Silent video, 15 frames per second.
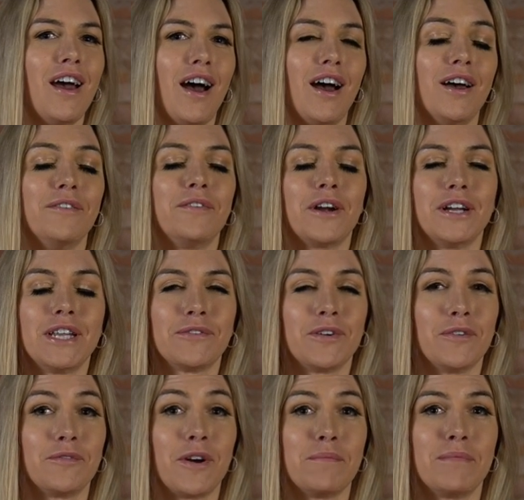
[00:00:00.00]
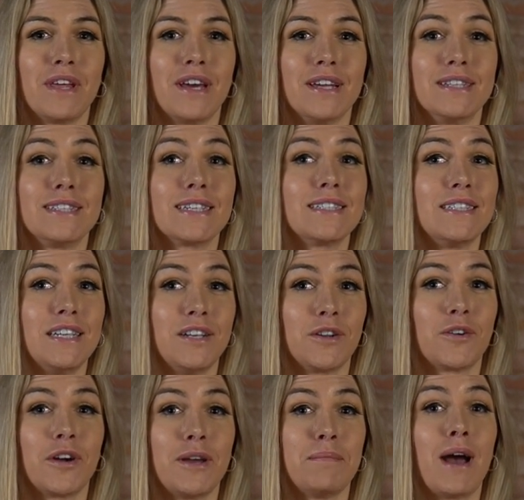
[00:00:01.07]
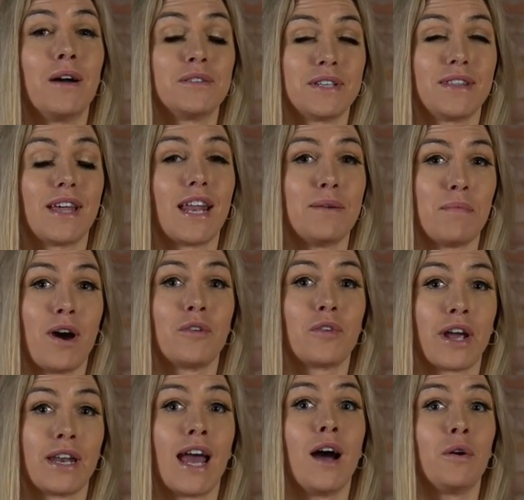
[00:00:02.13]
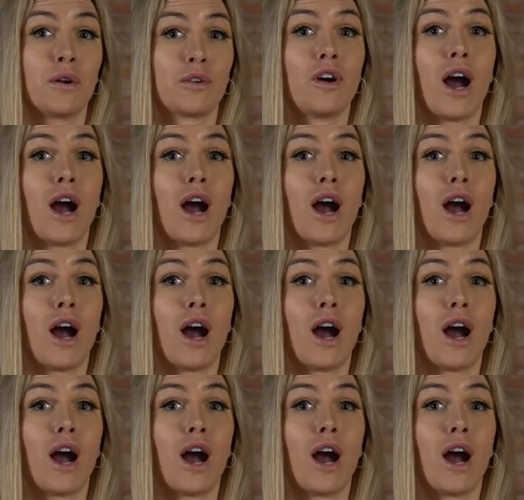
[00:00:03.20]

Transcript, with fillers: Uh, very different from the 16 degree mountain that I'm on right now in a